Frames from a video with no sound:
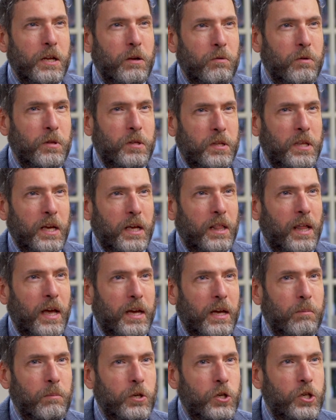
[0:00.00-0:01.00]
you to think
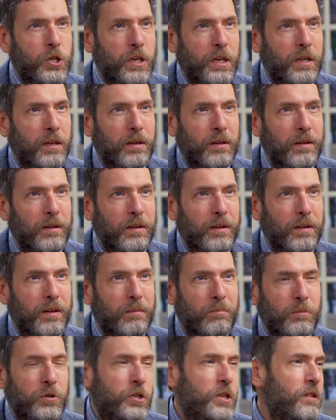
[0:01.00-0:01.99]
like a machine.
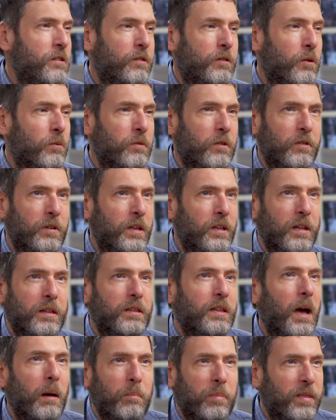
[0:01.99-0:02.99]
Machines don't see the
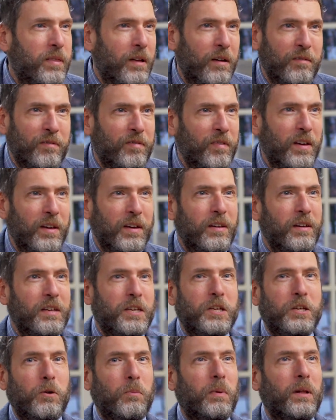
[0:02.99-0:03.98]
depth of
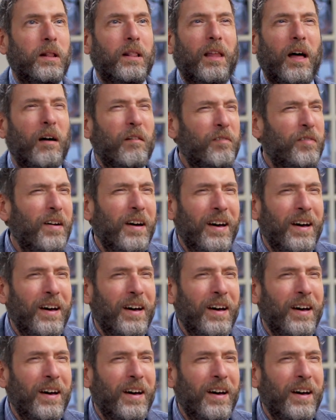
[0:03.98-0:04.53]
human love.